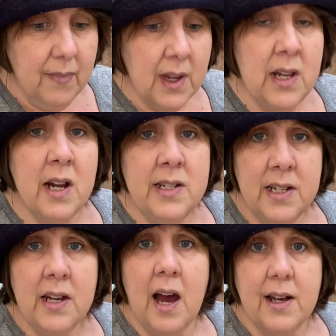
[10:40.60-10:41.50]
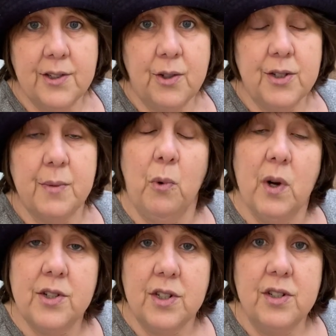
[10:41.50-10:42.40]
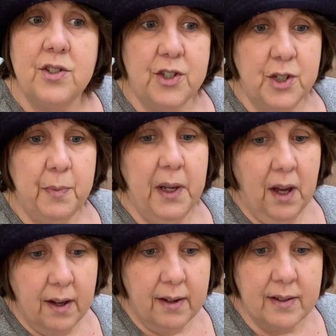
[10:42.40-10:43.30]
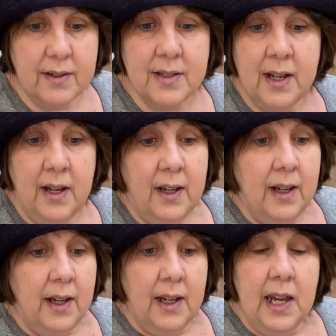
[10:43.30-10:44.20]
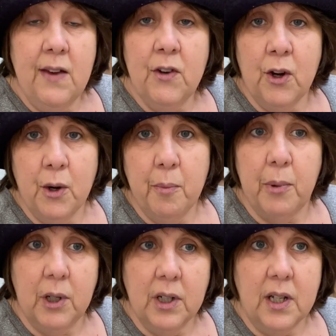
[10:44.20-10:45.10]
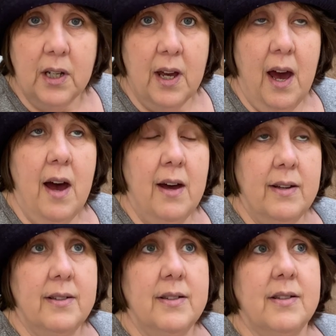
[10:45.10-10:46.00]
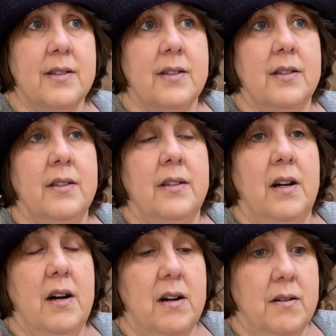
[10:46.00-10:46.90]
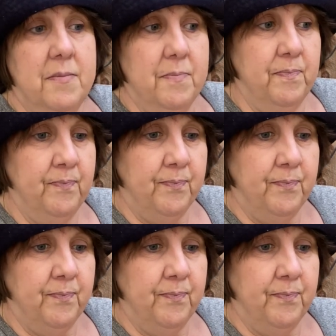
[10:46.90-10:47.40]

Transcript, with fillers: And I did ask her some questions just because even her book, as um,